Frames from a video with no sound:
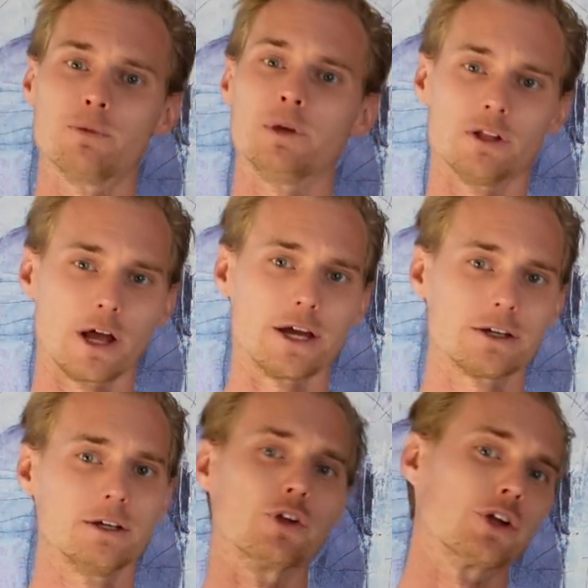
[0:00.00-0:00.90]
it'd be
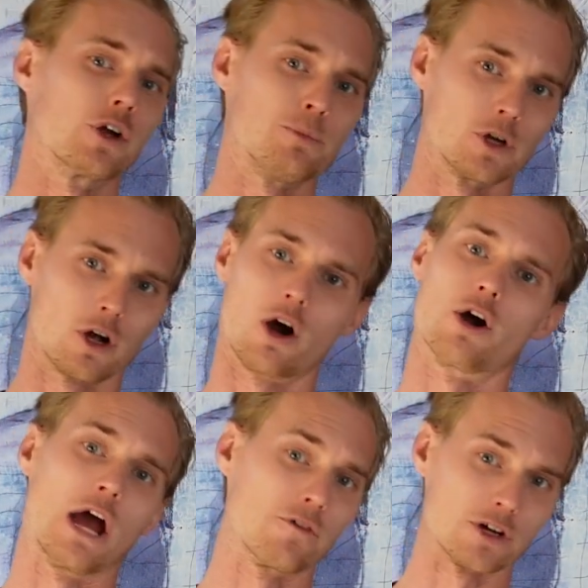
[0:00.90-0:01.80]
like filling up your
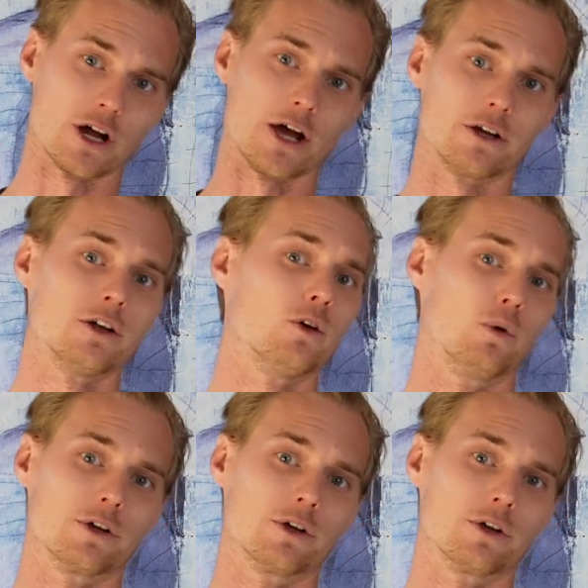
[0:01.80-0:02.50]
car every night